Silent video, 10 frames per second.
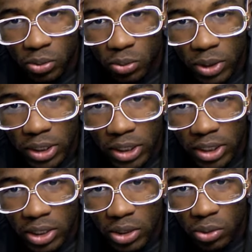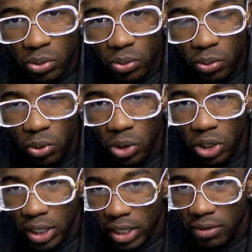we will
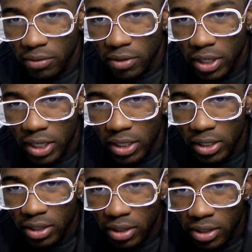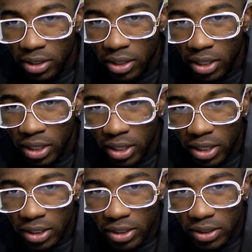live in
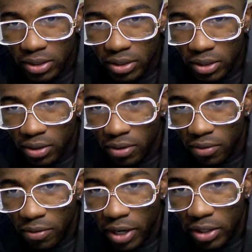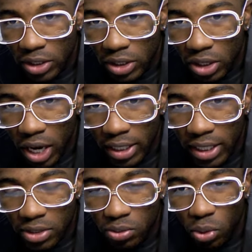this very, I
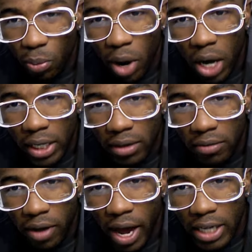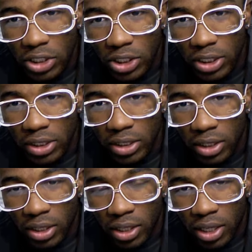guess, robotic fashion,
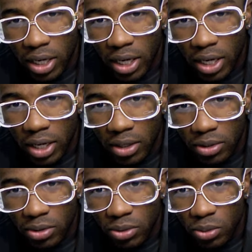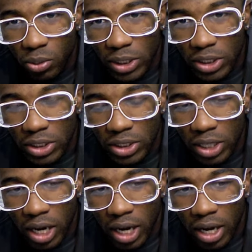uh, which
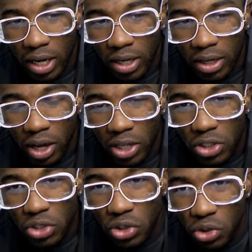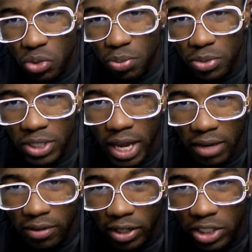uh, assumes a
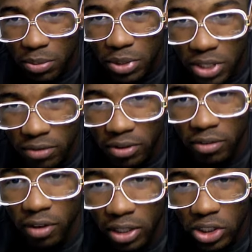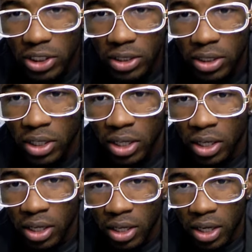very specific function.
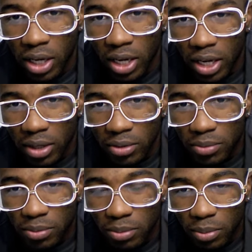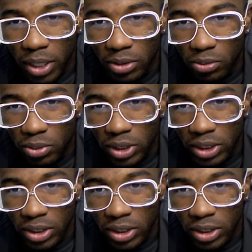Uh, but the